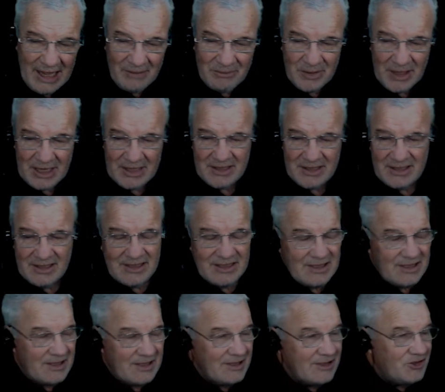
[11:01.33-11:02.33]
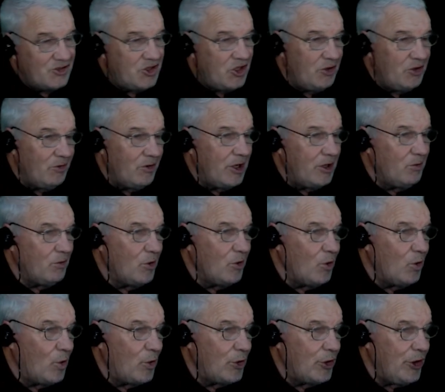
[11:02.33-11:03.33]
but generally we're
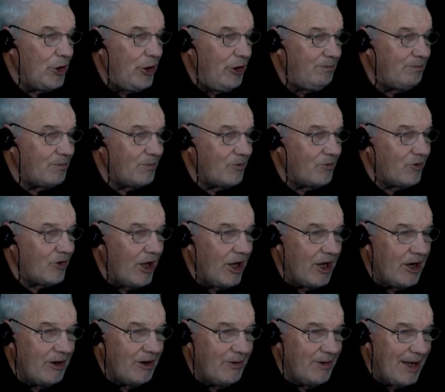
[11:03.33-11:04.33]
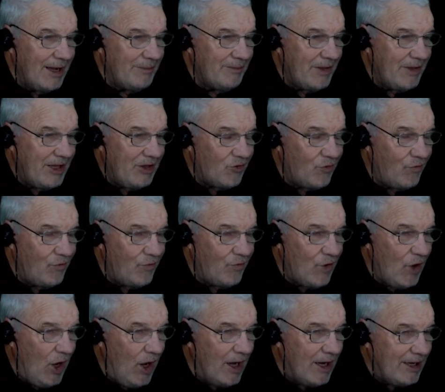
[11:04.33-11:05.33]
all good, so that's
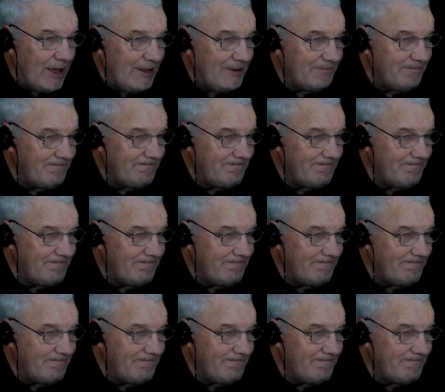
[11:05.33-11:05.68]
fine.